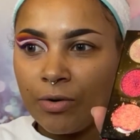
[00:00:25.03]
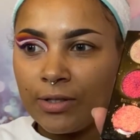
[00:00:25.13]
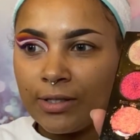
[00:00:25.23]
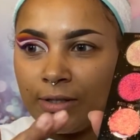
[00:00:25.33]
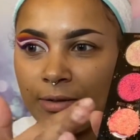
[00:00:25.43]

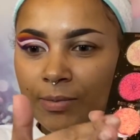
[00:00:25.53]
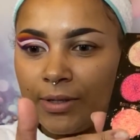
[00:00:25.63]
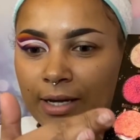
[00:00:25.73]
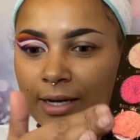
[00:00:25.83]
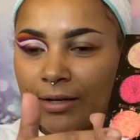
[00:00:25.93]
It's a little
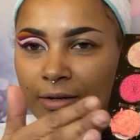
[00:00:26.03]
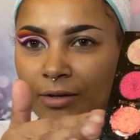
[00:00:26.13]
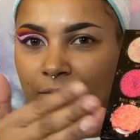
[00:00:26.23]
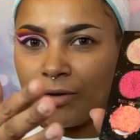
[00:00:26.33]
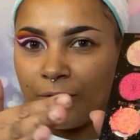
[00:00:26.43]
bit like,
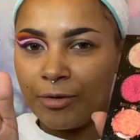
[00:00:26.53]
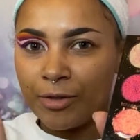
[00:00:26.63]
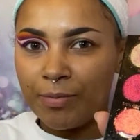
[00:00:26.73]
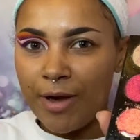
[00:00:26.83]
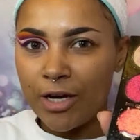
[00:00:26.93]
you know,
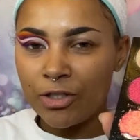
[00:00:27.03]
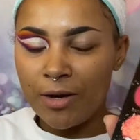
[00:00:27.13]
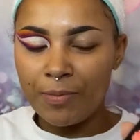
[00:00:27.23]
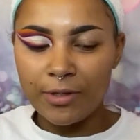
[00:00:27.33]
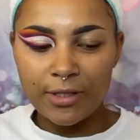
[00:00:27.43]
smashed
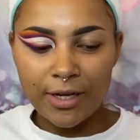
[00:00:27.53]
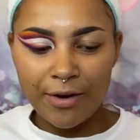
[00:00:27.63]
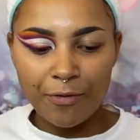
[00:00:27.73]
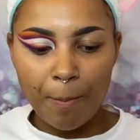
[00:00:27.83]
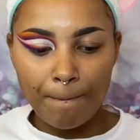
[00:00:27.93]
up and
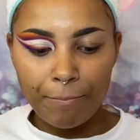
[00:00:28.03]
stuff.